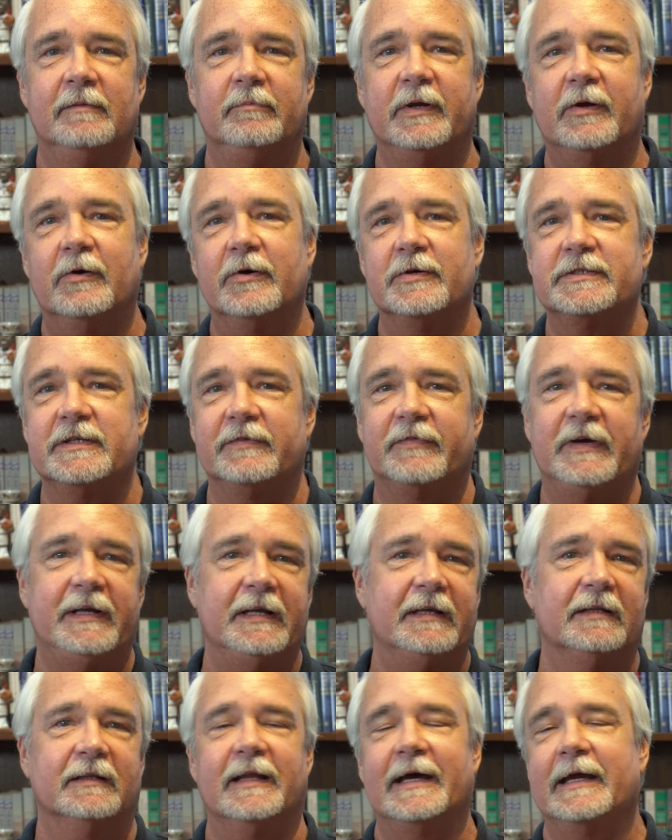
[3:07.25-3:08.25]
because if they
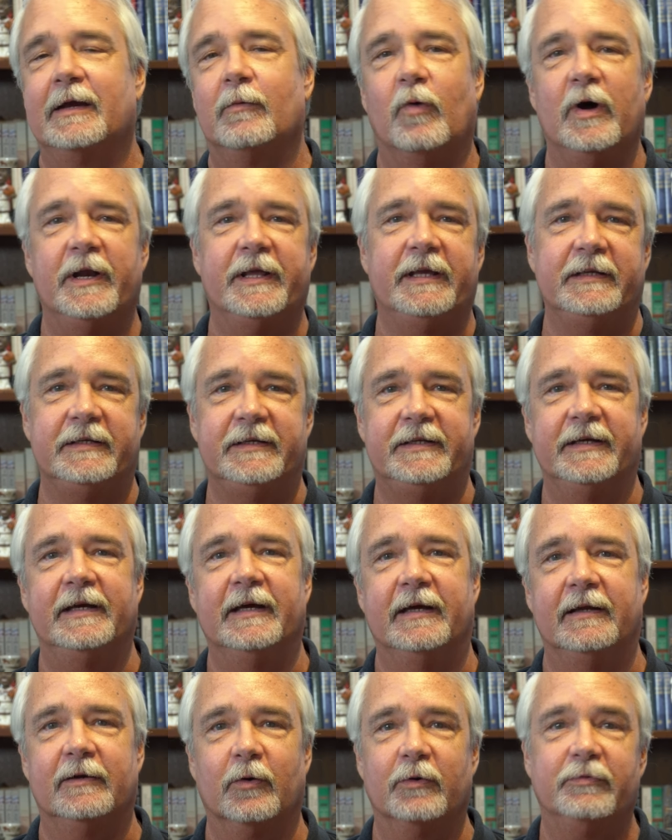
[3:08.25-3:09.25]
didn't like what he
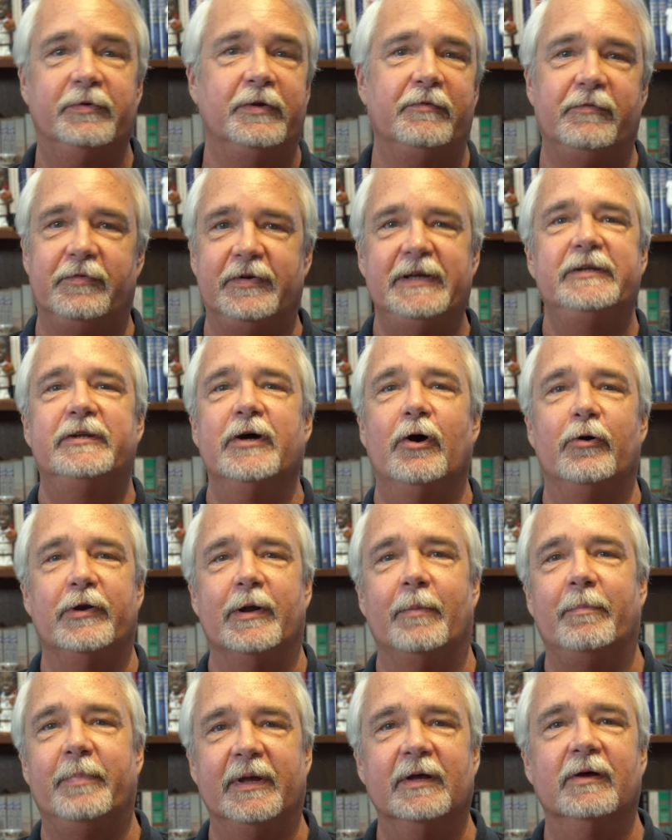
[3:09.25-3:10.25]
did, or if he
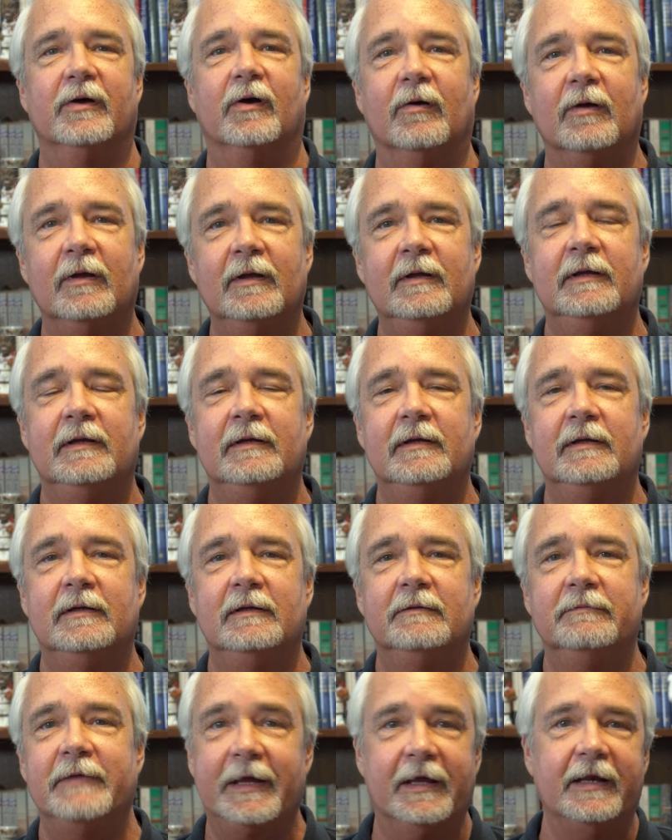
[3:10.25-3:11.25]
vetoed a bill,
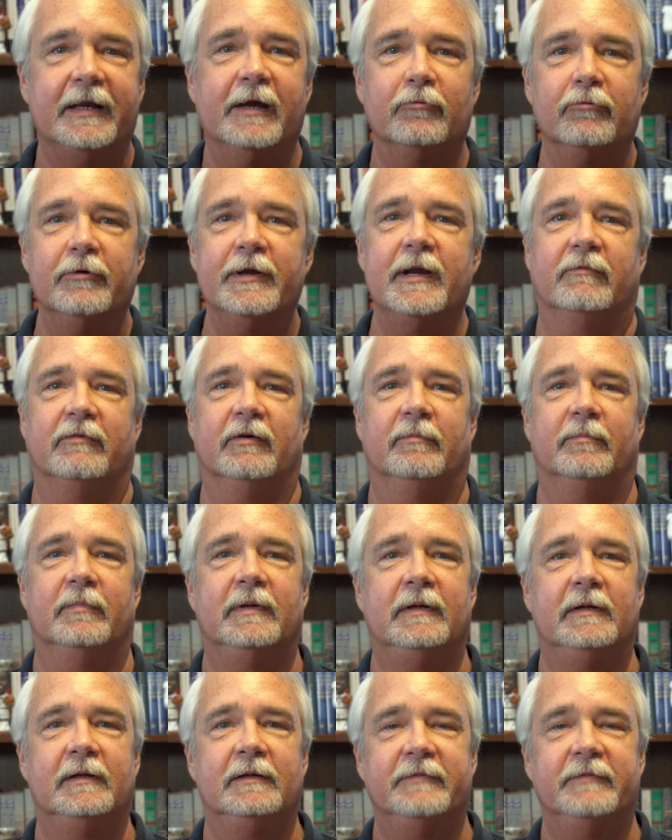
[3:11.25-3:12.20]
they could get rid of him.